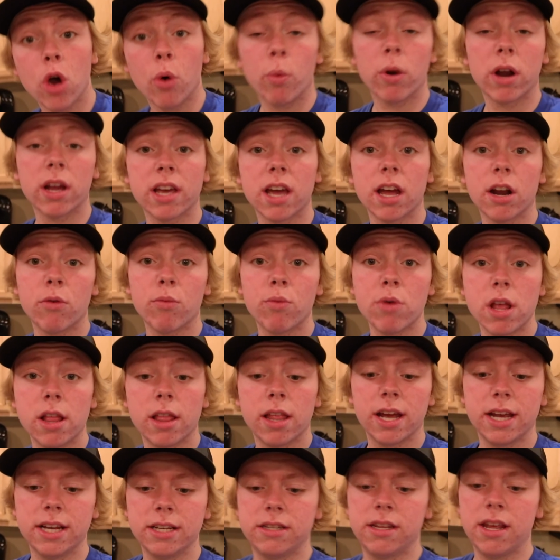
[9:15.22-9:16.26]
What I kind of
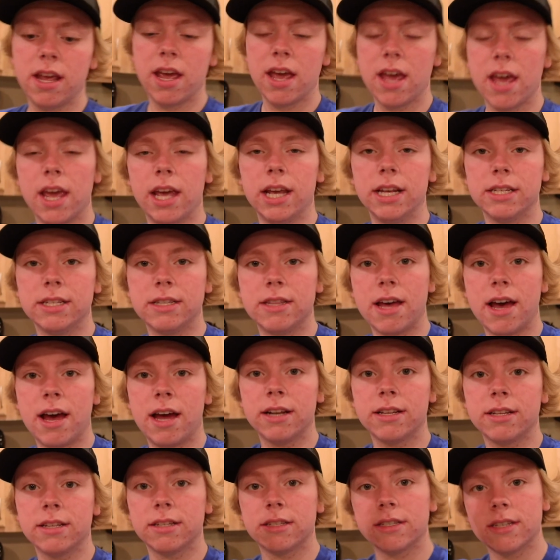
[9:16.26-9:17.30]
realized is
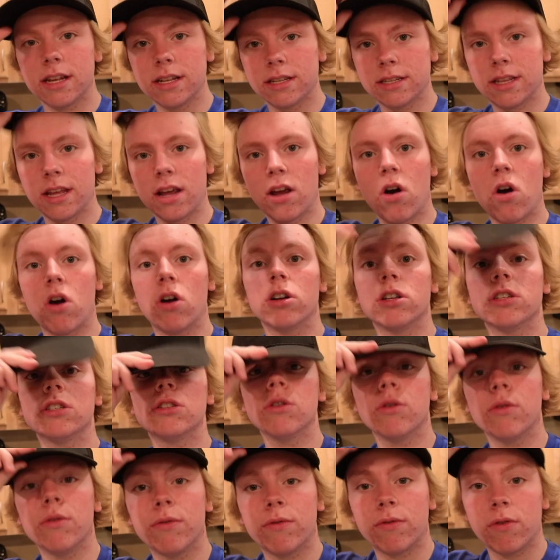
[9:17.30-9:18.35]
that since they are
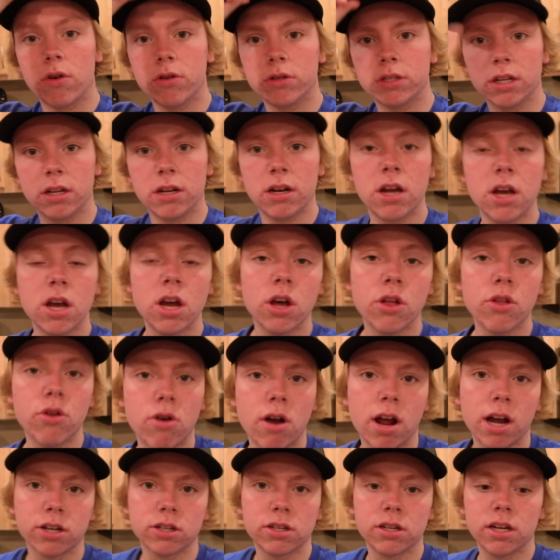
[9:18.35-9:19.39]
still frozen, they're
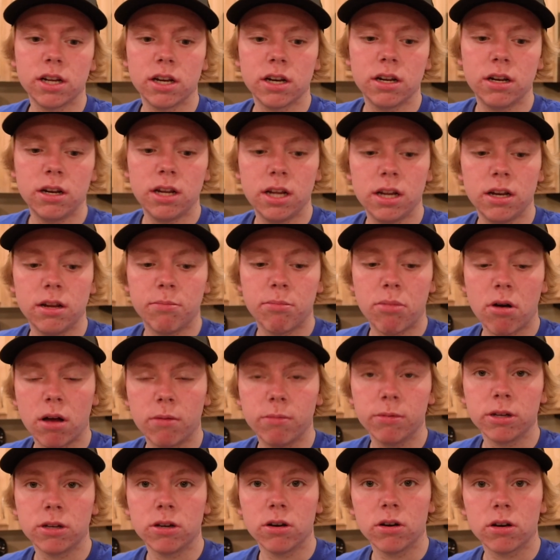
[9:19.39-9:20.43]
actually going to need to
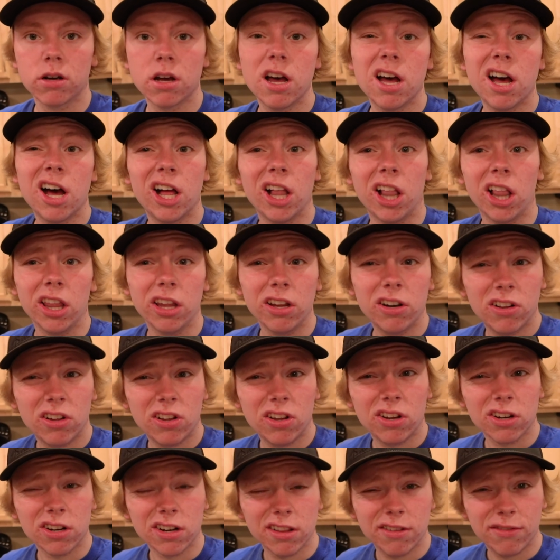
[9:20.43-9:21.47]
probably cook a little
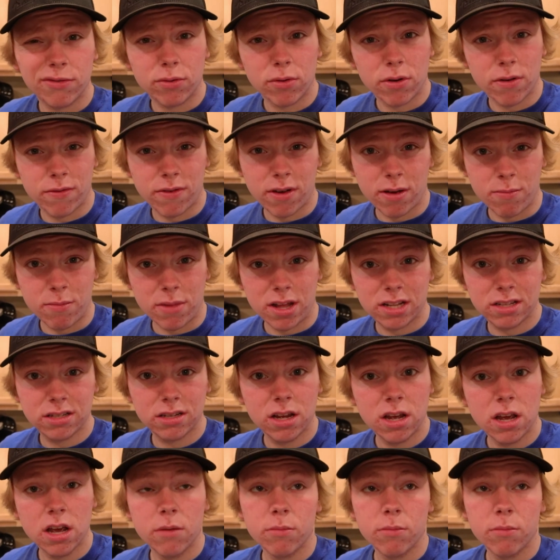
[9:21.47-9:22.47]
longer than forty-five minutes.